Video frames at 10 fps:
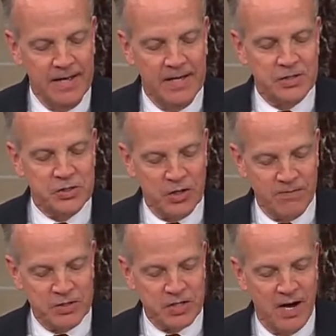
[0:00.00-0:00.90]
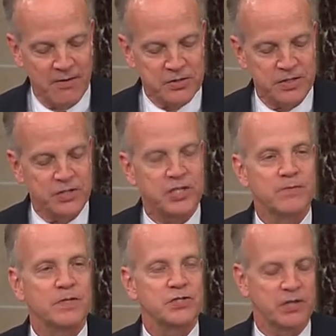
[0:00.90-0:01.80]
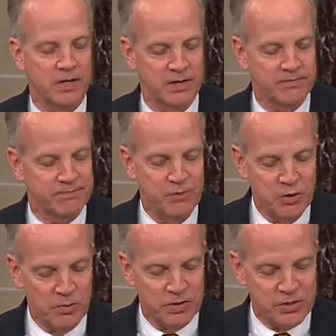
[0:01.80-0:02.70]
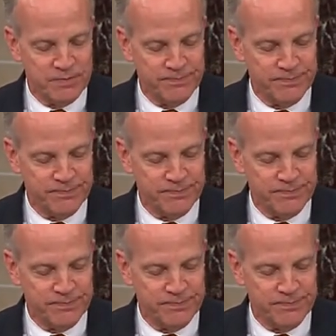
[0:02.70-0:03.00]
His service honors and achievements are numerous,